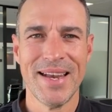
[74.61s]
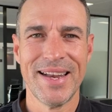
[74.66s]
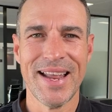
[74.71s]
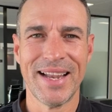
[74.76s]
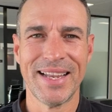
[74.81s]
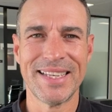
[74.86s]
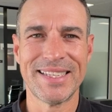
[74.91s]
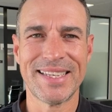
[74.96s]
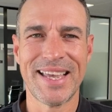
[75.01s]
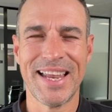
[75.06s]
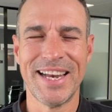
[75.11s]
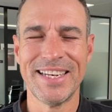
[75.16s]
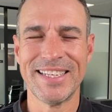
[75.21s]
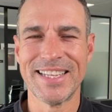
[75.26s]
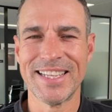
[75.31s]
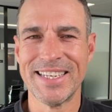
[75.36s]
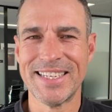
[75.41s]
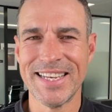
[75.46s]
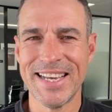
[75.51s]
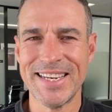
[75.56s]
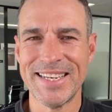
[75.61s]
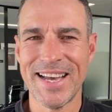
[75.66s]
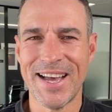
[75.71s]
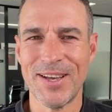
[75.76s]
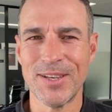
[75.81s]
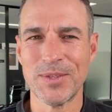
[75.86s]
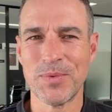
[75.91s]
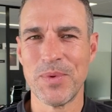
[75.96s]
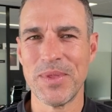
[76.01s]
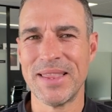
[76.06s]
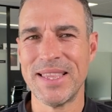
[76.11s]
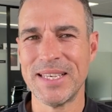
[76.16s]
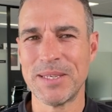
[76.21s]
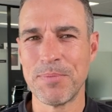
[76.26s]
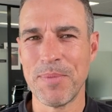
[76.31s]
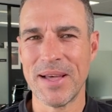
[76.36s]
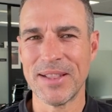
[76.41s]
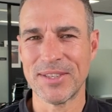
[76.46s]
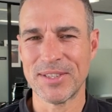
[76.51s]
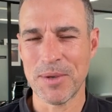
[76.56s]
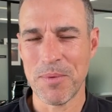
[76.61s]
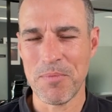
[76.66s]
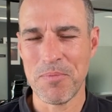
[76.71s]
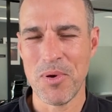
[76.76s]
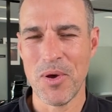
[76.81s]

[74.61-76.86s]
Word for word: Now let's get into the details with this month's